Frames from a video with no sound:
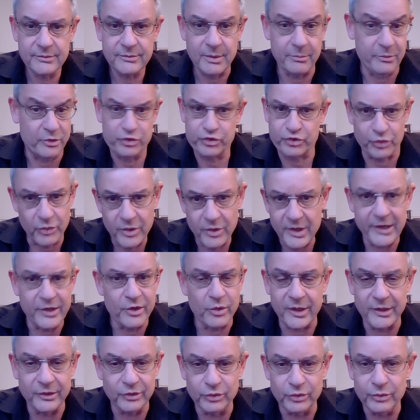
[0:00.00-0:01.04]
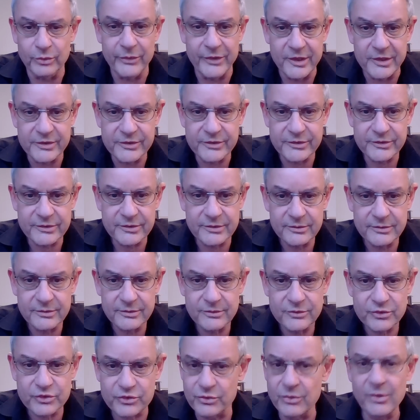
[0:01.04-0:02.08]
I mean, surely you can do this.
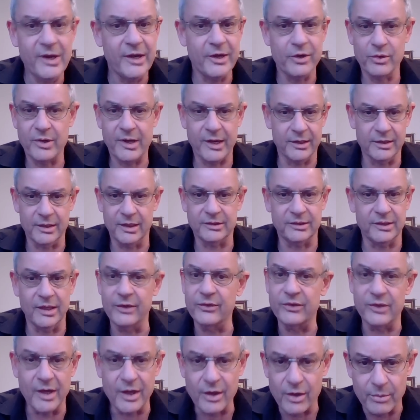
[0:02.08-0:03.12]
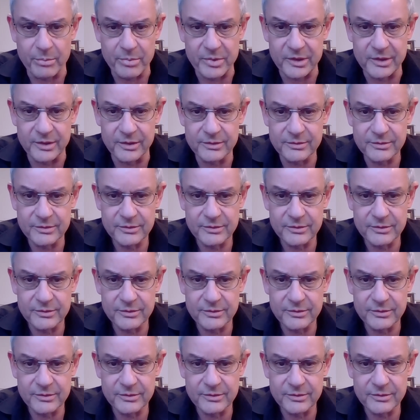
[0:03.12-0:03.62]
Surely you can attend therapy.